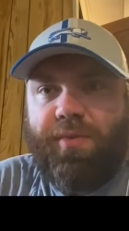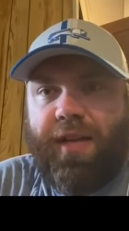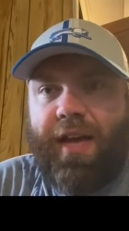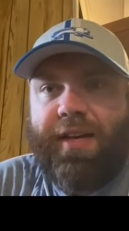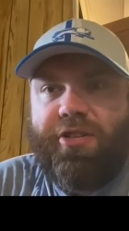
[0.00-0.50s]
will
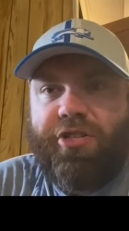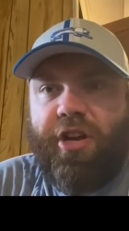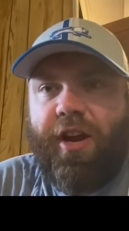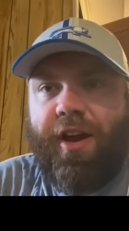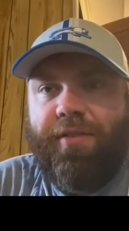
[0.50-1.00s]
not get
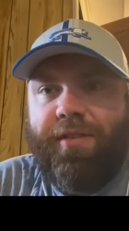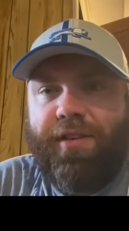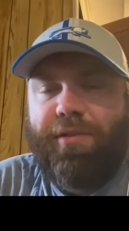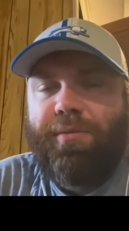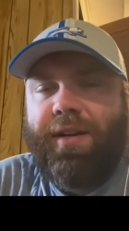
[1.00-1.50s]
shut out
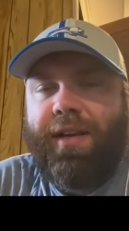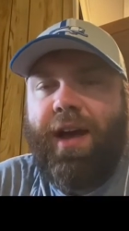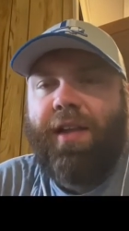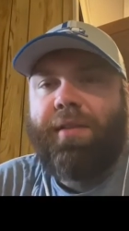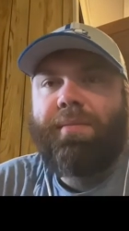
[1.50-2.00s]
in the win
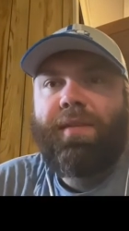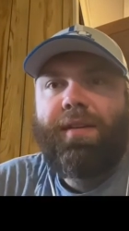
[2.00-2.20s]
column.